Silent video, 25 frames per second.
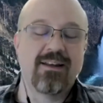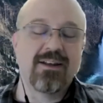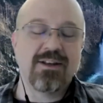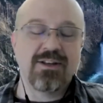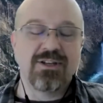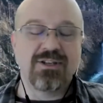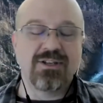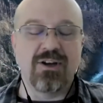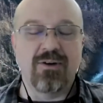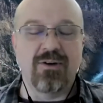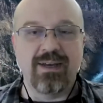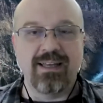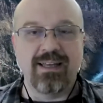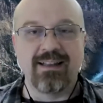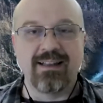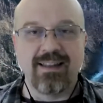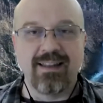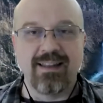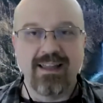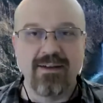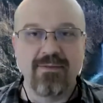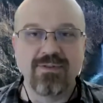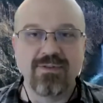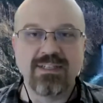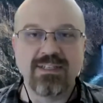So it
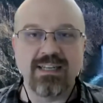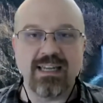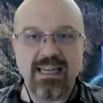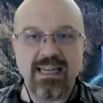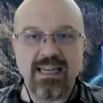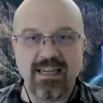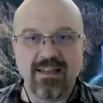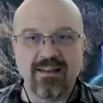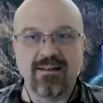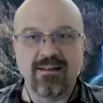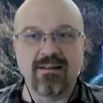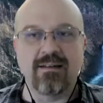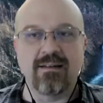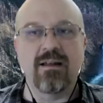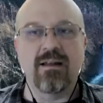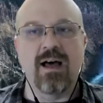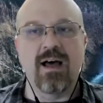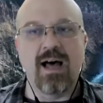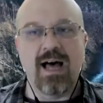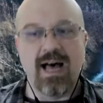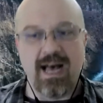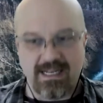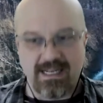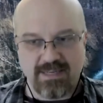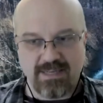lives in
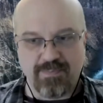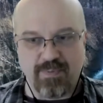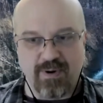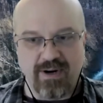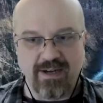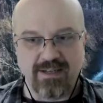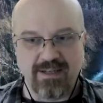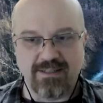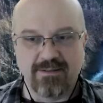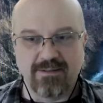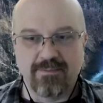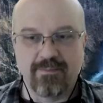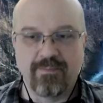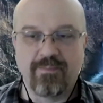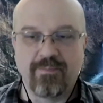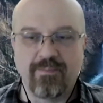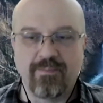hot springs.